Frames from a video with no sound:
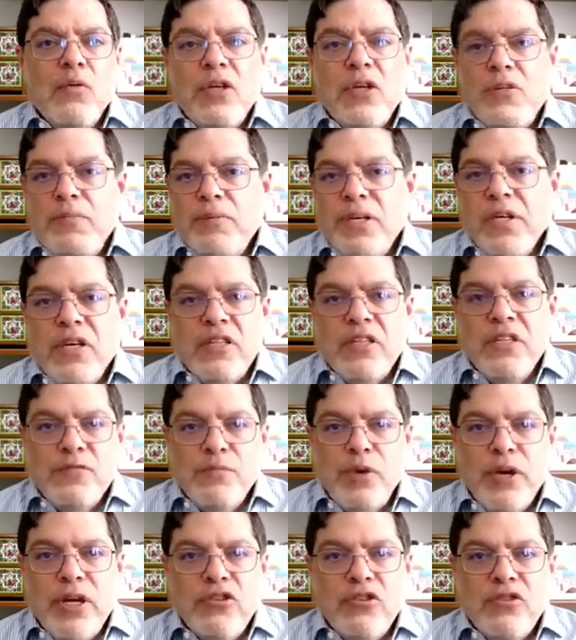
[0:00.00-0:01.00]
was because
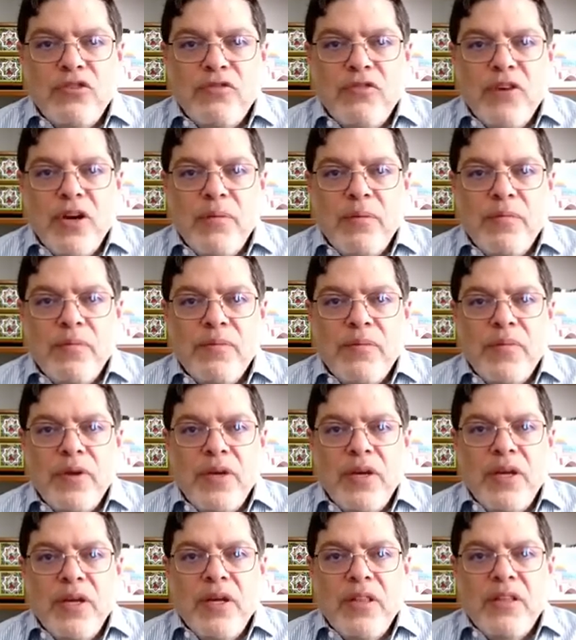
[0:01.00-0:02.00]
of pressure from
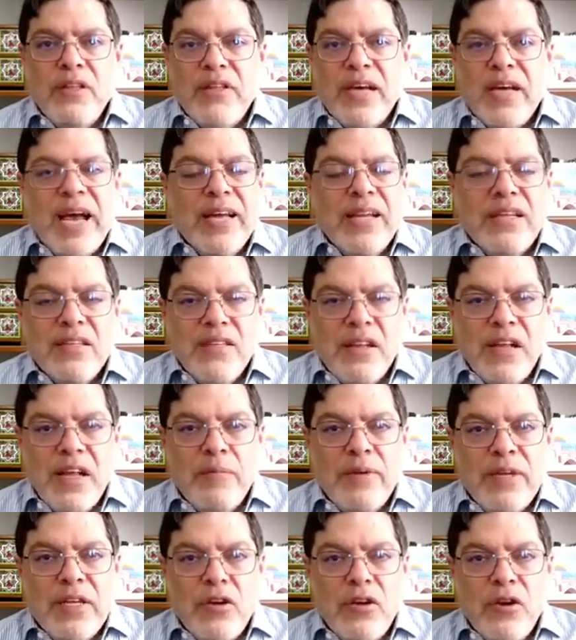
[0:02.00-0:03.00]
the Zionist
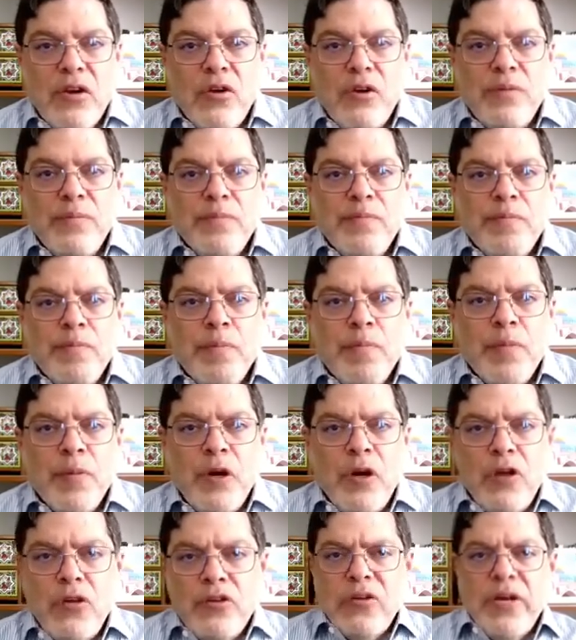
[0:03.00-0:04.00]
lobby at home,
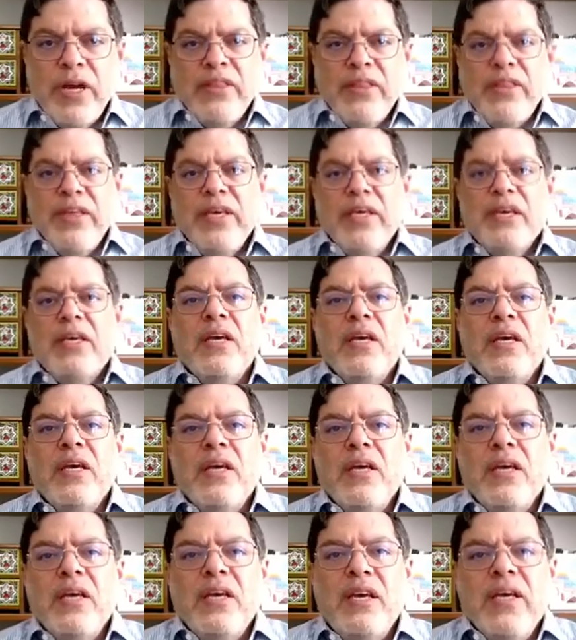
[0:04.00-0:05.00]
but also I think
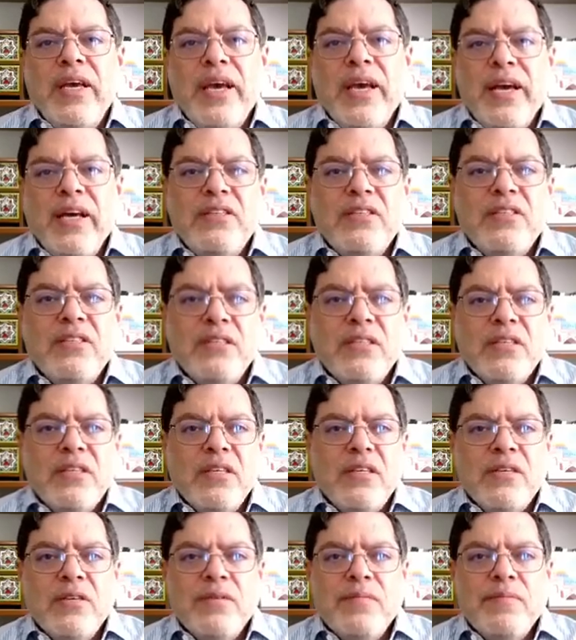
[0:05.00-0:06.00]
he has
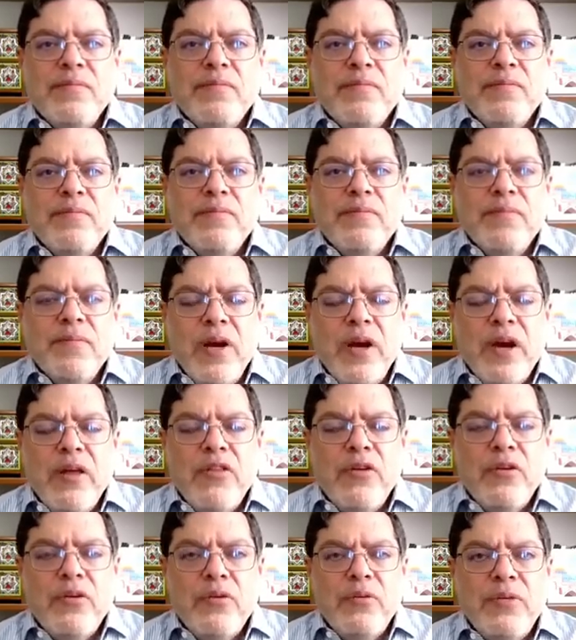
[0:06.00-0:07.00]

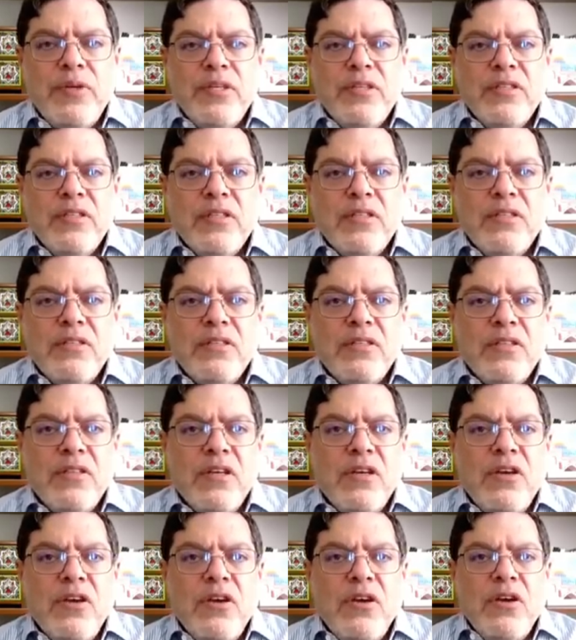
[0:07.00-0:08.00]
other
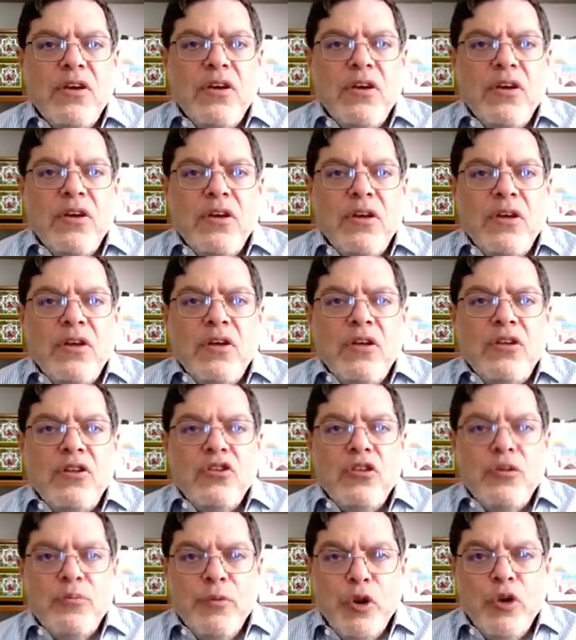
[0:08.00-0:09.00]
reasons
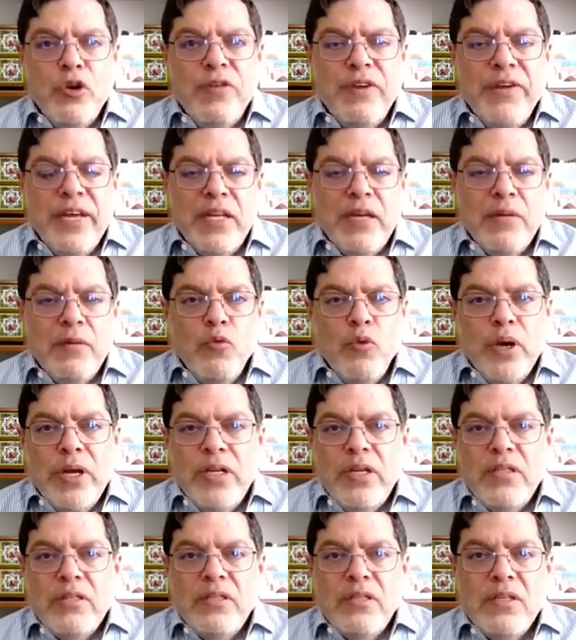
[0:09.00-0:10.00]
to motivate him.
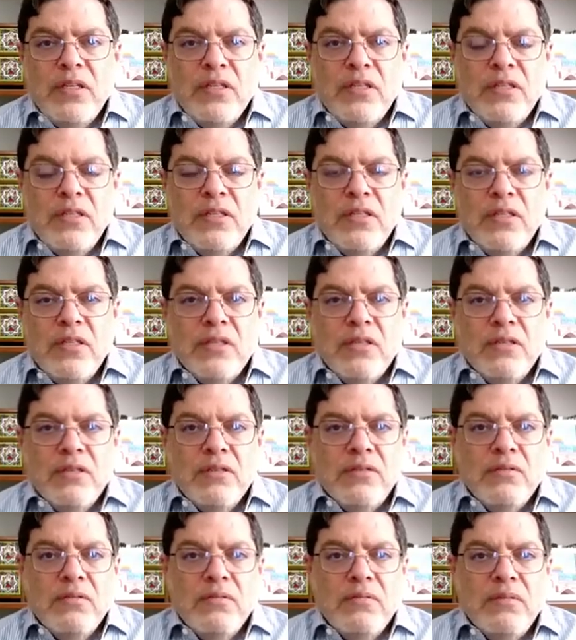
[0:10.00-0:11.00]
One is that,
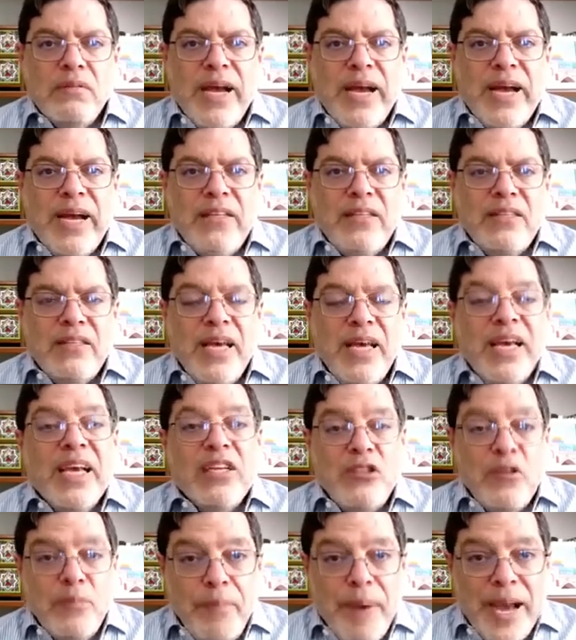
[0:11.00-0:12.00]
as
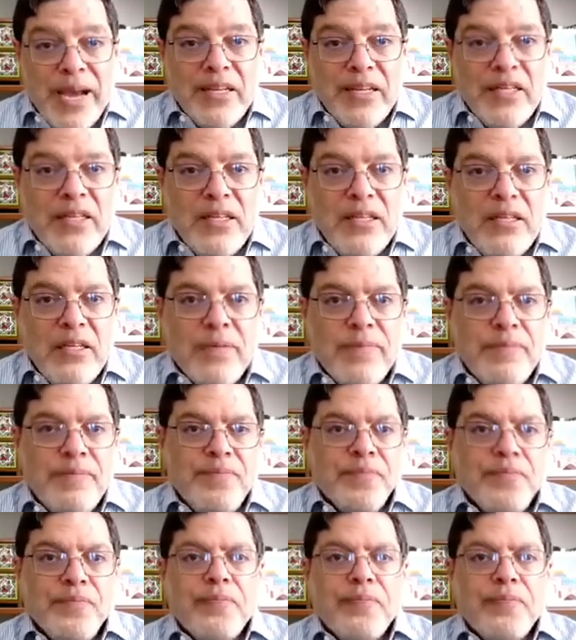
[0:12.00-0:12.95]
expected,